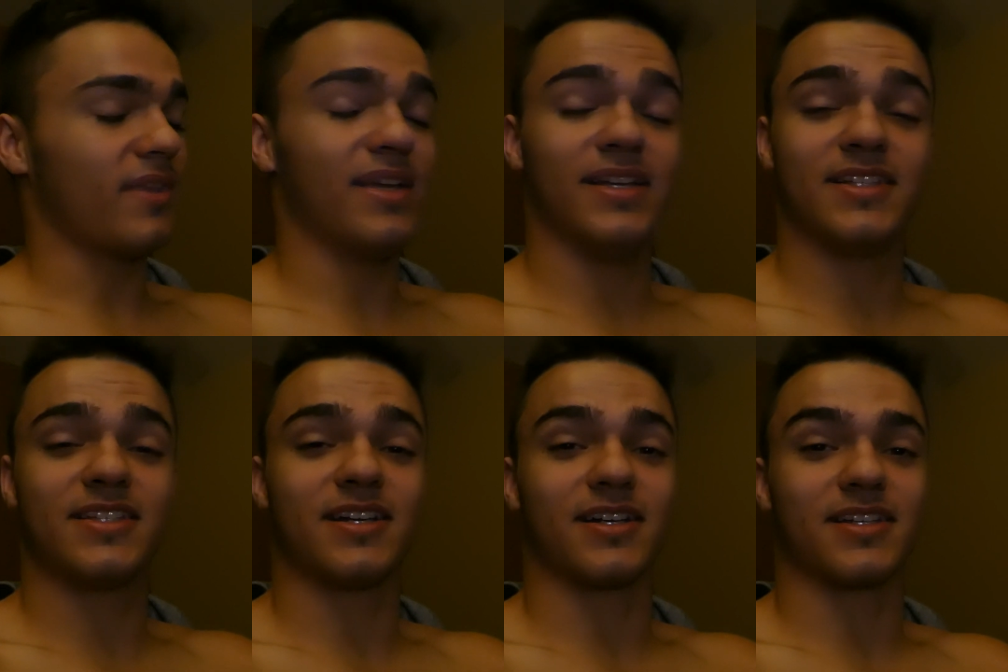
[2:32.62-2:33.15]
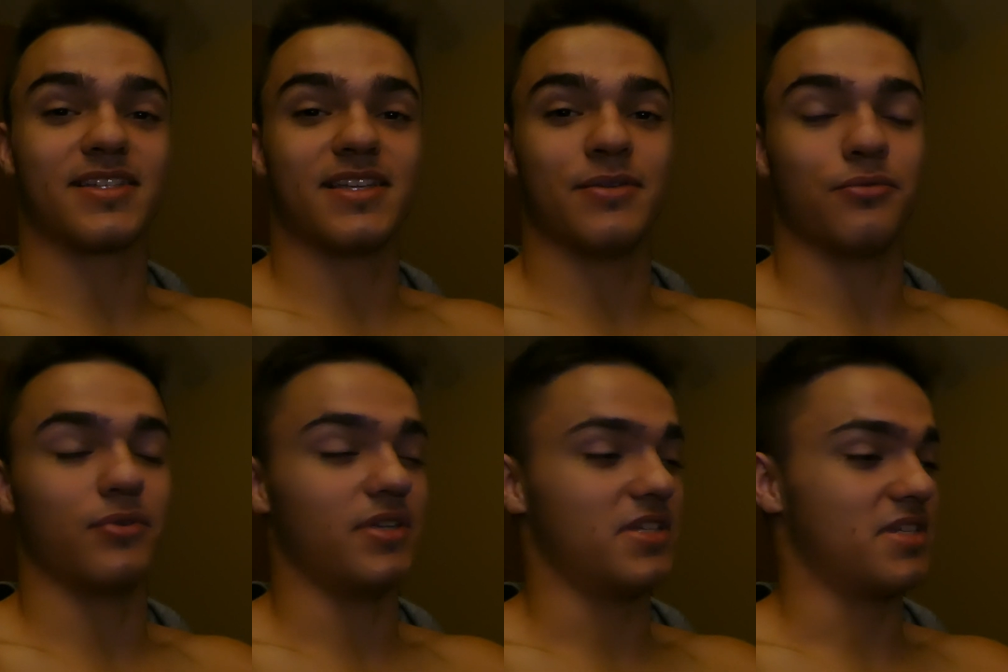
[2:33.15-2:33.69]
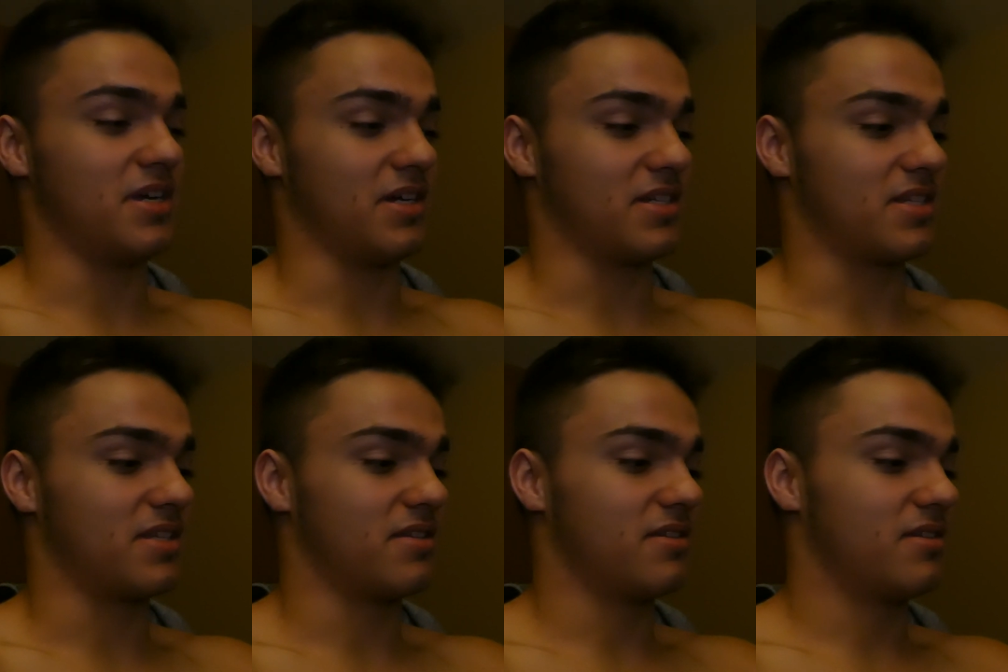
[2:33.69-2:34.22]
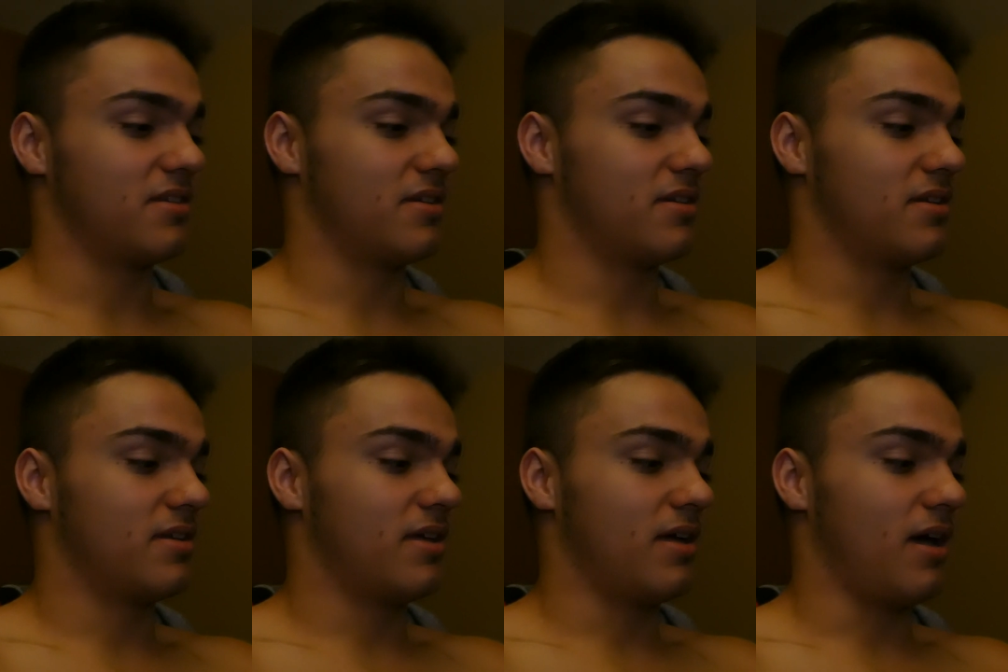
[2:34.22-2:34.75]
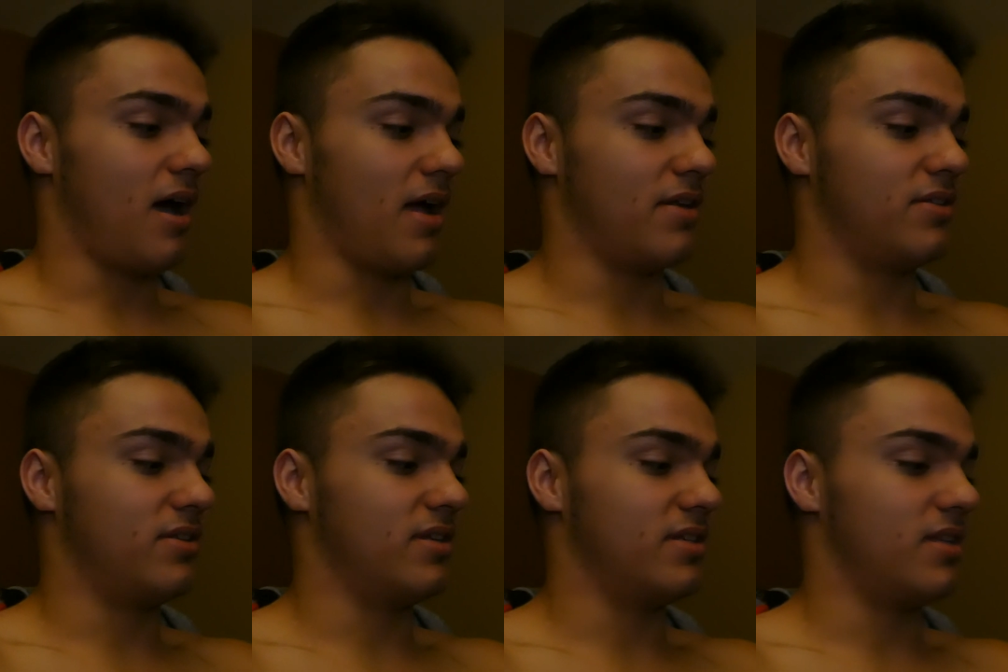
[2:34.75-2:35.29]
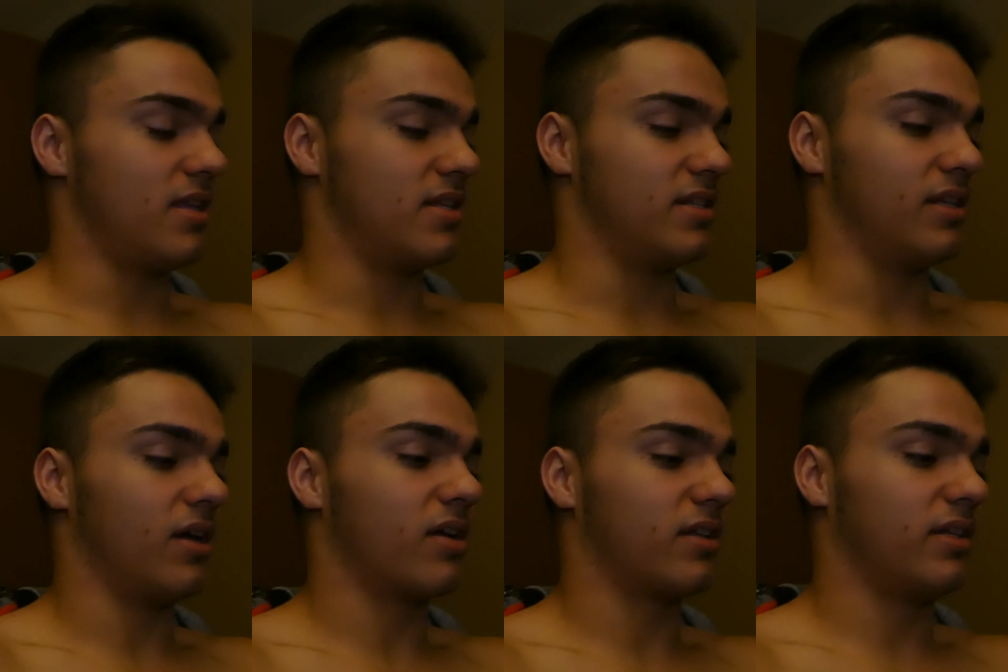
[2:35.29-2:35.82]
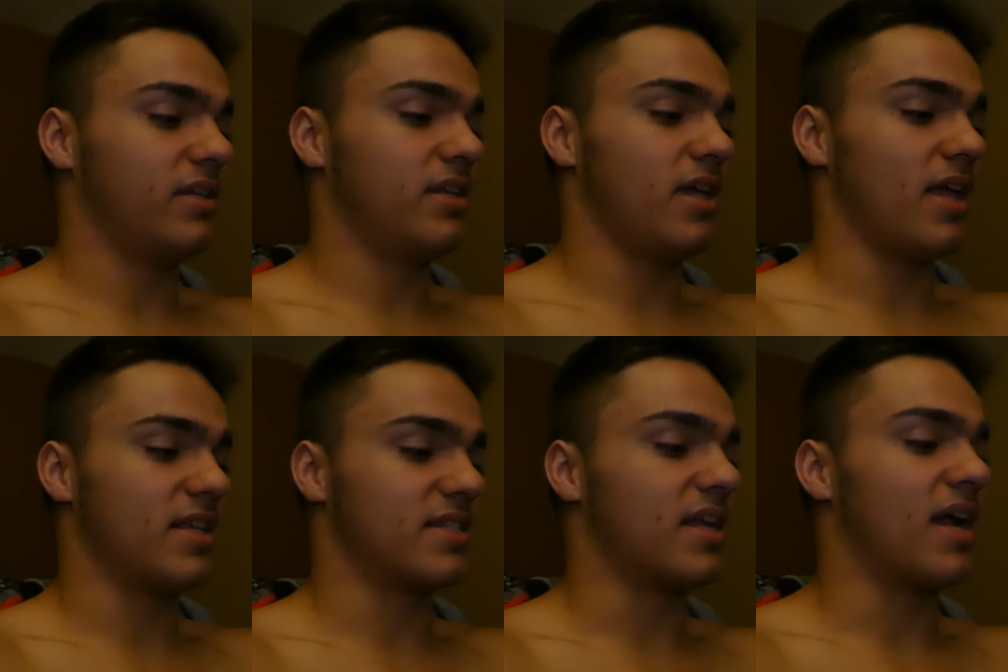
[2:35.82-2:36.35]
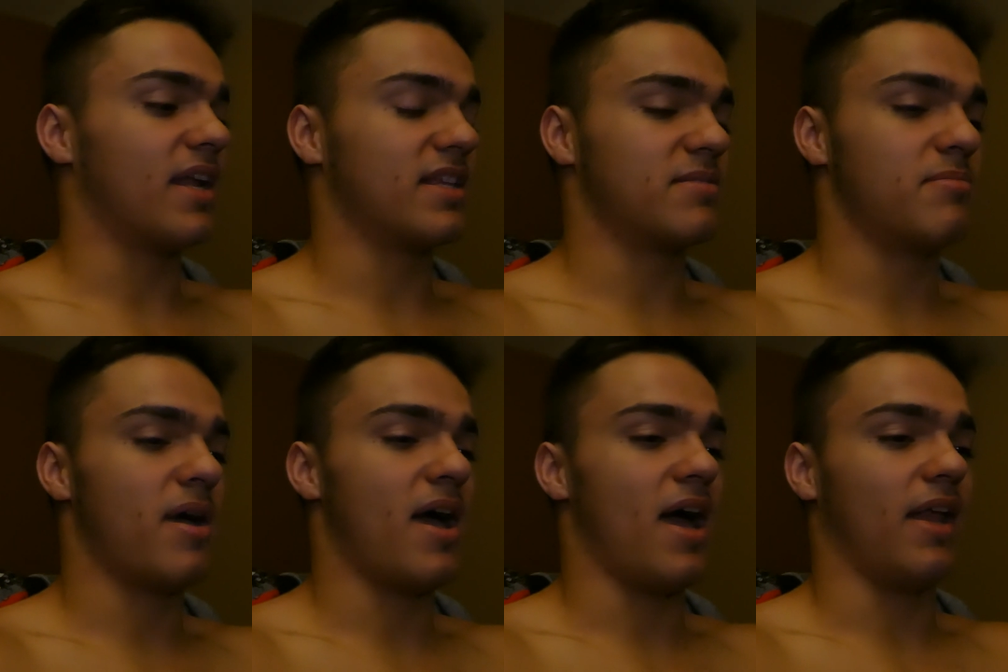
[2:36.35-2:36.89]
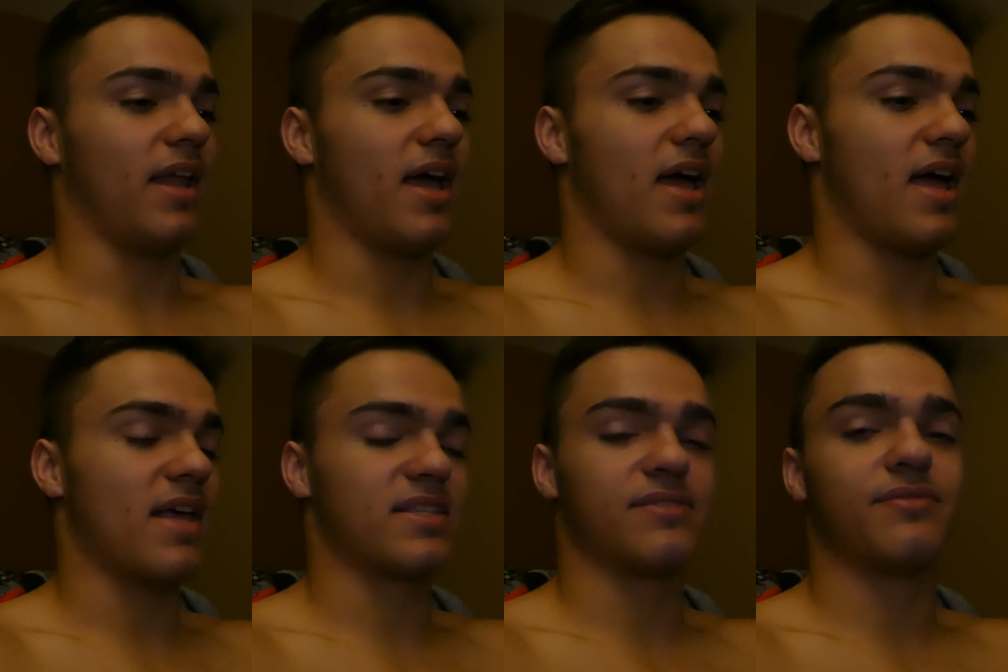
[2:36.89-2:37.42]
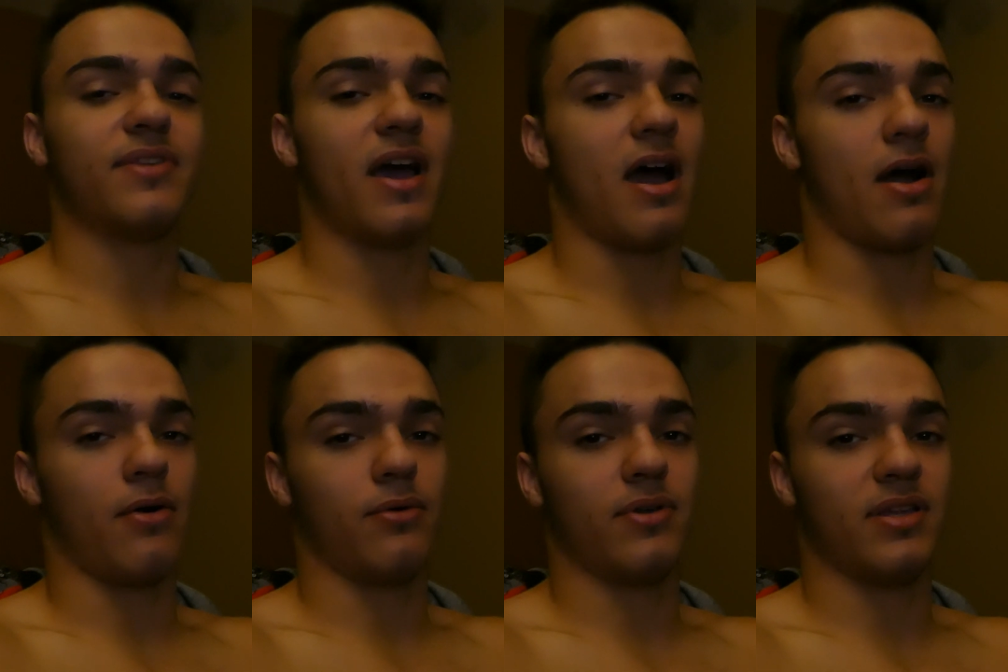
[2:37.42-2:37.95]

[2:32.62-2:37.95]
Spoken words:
it sucks. It really sucks. Luckily, it's not as bad as of now.